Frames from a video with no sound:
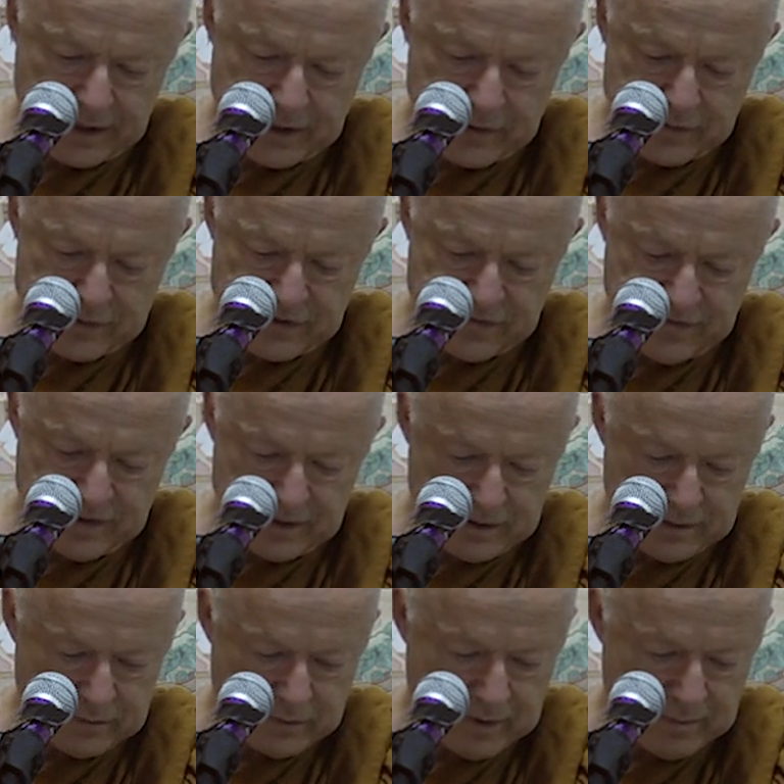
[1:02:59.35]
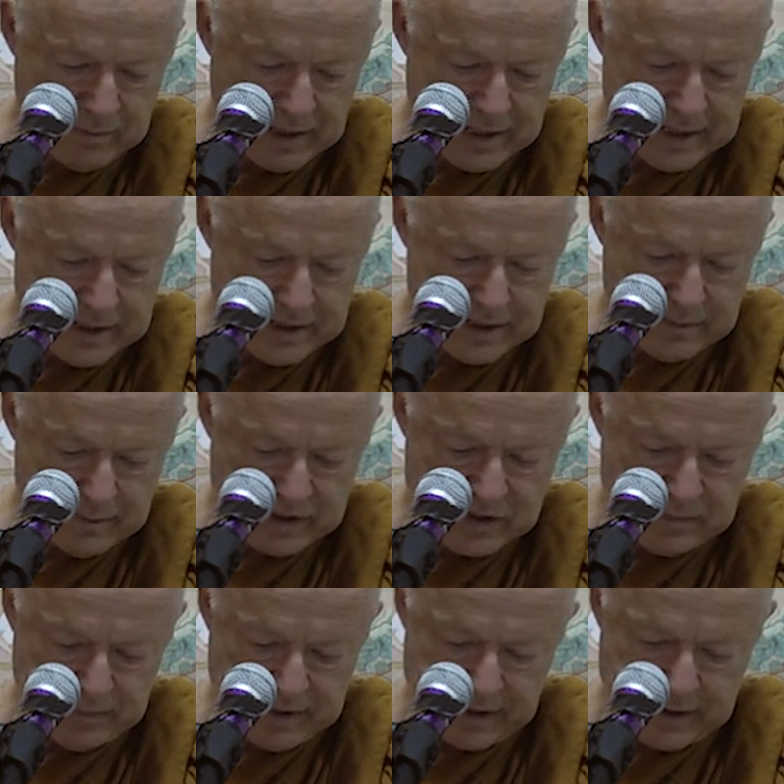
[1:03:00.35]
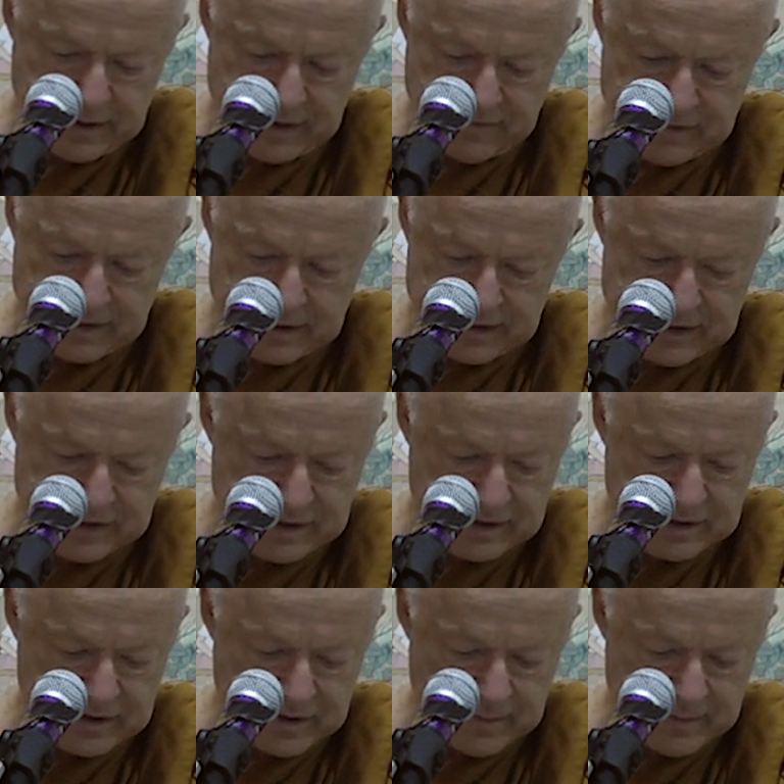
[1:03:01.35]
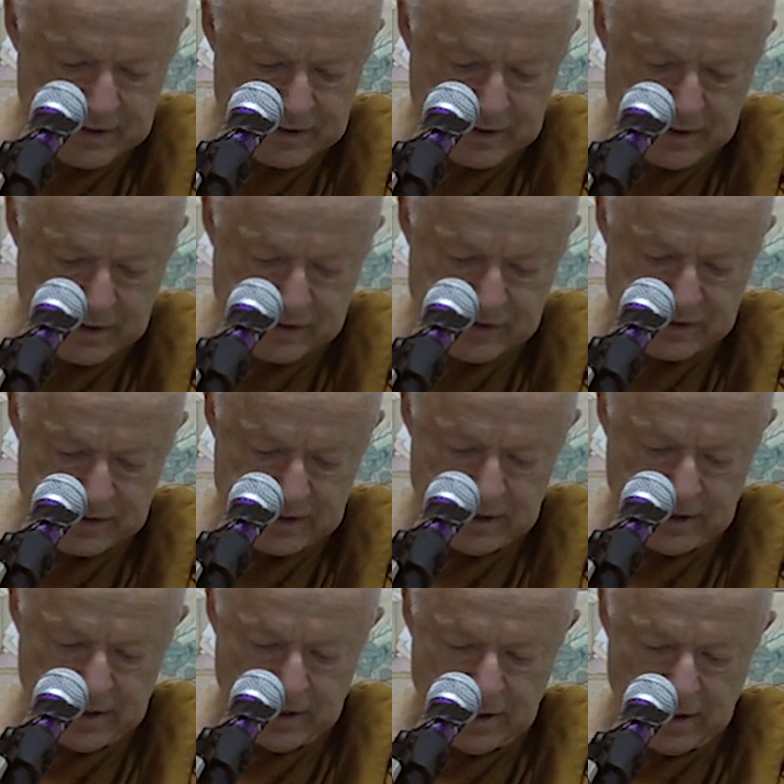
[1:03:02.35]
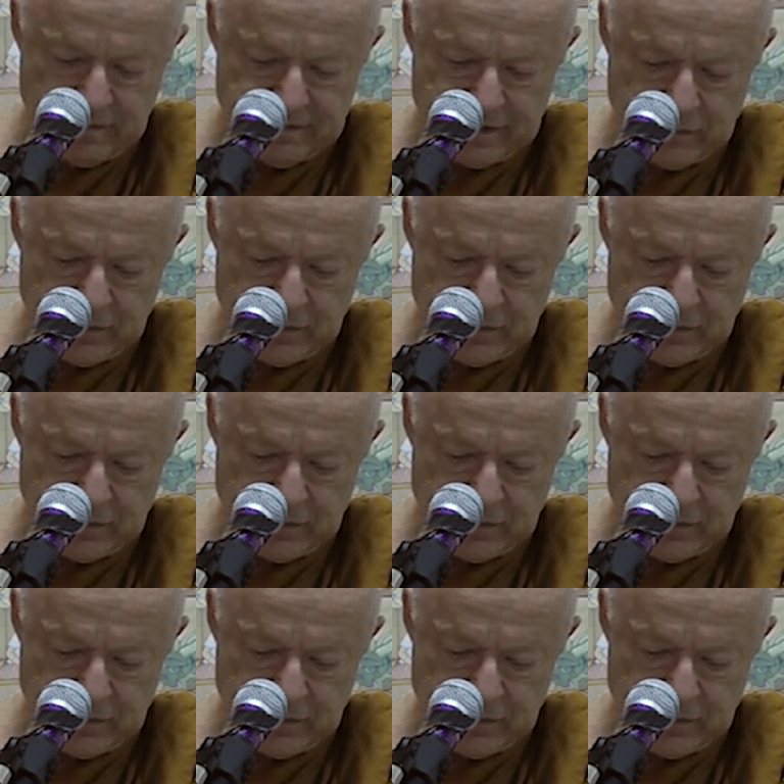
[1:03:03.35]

I always feel reminded and much better after listening to Dharma talks or if I